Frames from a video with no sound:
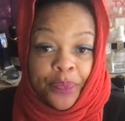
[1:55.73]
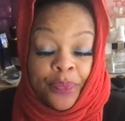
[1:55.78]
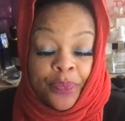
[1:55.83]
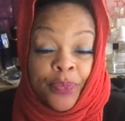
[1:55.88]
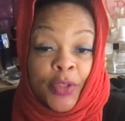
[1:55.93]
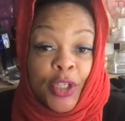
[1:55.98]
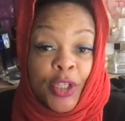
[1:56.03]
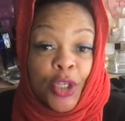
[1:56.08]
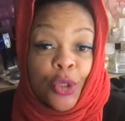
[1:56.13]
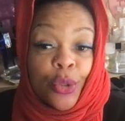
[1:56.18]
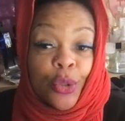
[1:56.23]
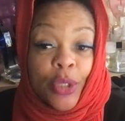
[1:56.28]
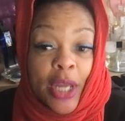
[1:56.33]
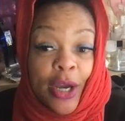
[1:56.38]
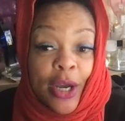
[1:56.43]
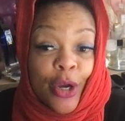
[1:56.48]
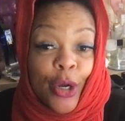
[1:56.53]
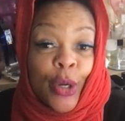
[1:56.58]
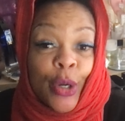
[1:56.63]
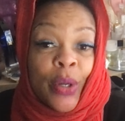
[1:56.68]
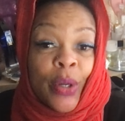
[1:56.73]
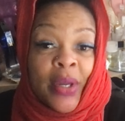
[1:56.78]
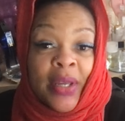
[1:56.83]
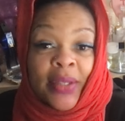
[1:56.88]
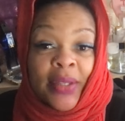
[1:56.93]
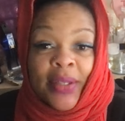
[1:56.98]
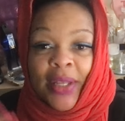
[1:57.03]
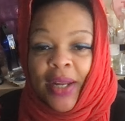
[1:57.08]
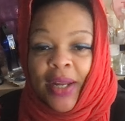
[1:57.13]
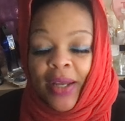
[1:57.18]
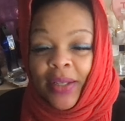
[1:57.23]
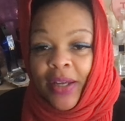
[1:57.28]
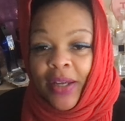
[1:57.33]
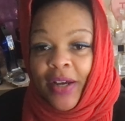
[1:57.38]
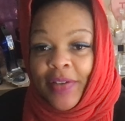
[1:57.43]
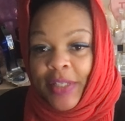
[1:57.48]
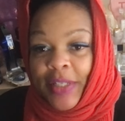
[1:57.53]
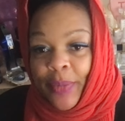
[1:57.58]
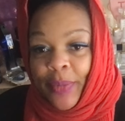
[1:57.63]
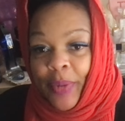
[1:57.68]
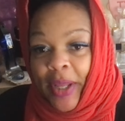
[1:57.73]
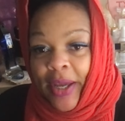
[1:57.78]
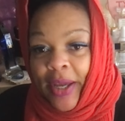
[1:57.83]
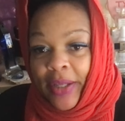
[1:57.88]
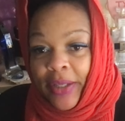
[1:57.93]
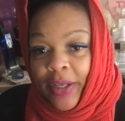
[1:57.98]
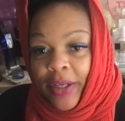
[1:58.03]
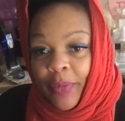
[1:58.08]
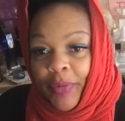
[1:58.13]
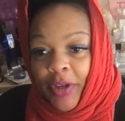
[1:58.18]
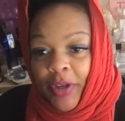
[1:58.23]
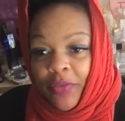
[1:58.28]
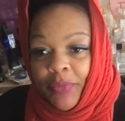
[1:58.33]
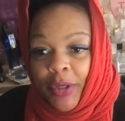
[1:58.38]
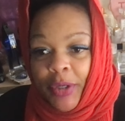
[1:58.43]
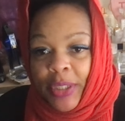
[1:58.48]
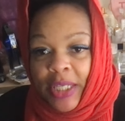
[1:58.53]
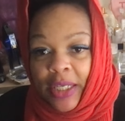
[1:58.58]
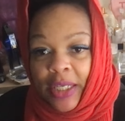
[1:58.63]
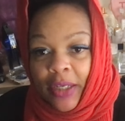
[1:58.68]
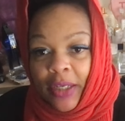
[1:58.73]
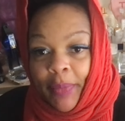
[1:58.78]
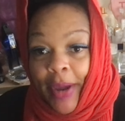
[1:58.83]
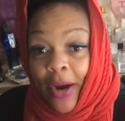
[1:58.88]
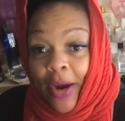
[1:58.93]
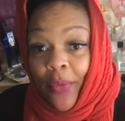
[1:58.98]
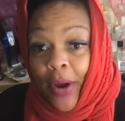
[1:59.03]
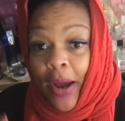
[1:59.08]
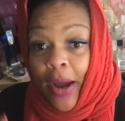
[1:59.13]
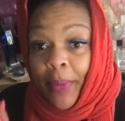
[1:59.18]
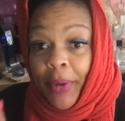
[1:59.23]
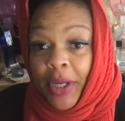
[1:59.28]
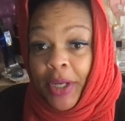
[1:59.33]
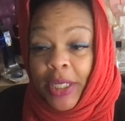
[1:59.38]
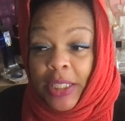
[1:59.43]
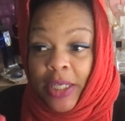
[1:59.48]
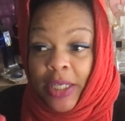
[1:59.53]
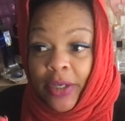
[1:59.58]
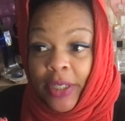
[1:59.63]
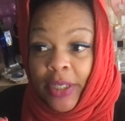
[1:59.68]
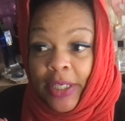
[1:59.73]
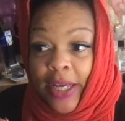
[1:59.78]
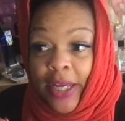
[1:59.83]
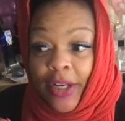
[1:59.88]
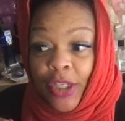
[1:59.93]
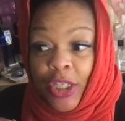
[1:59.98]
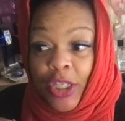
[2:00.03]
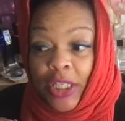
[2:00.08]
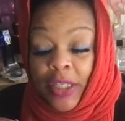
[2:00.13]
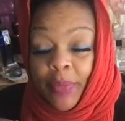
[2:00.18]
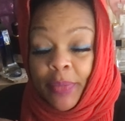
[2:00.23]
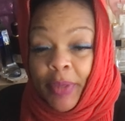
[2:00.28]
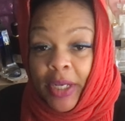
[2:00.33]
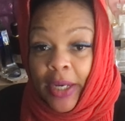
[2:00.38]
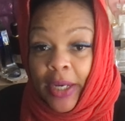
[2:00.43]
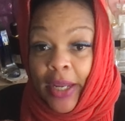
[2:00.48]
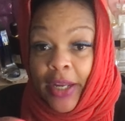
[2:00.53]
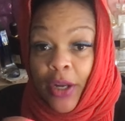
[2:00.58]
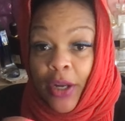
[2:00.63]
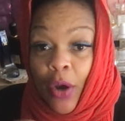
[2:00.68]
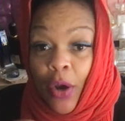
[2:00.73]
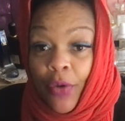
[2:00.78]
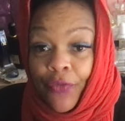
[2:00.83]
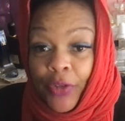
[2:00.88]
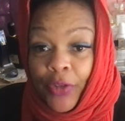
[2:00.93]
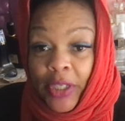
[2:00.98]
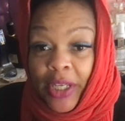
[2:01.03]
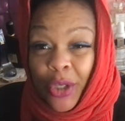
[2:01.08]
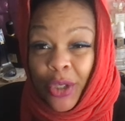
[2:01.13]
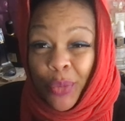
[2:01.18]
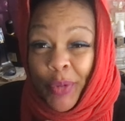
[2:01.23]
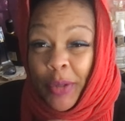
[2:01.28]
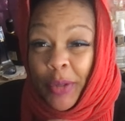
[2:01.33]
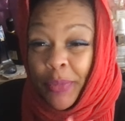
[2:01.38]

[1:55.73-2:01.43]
you know that I love to play a little bit of music in the background. I'm going to turn it down in just a minute, and hopefully it'll be